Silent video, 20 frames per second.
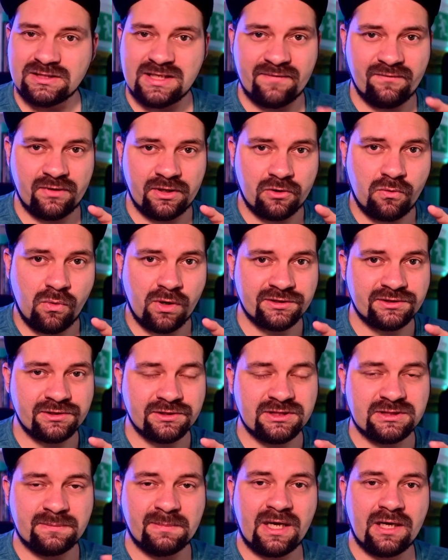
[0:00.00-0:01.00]
any
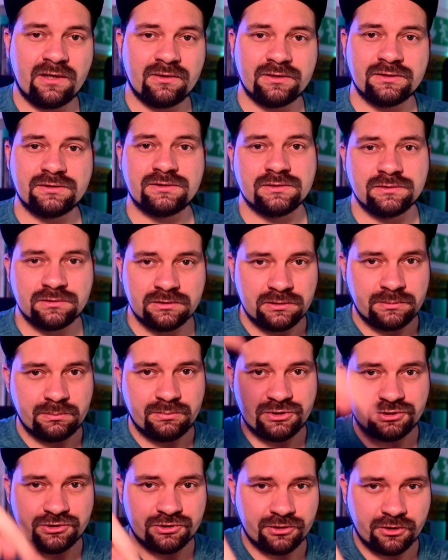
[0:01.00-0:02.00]
questions about it, be
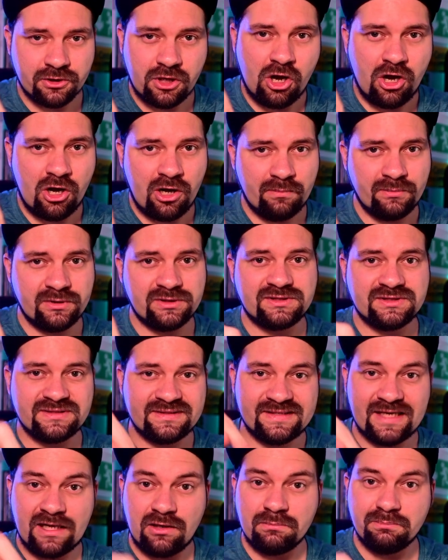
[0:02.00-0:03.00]
sure to comment
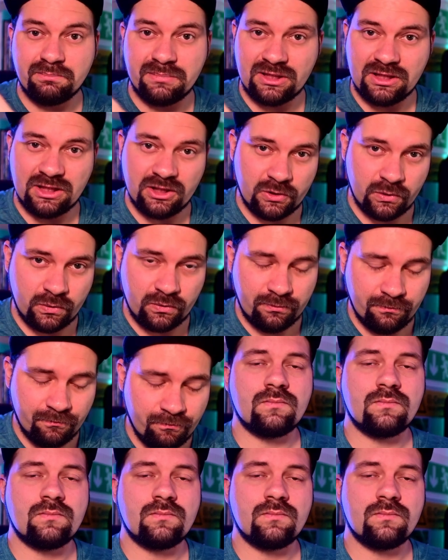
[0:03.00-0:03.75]
down below.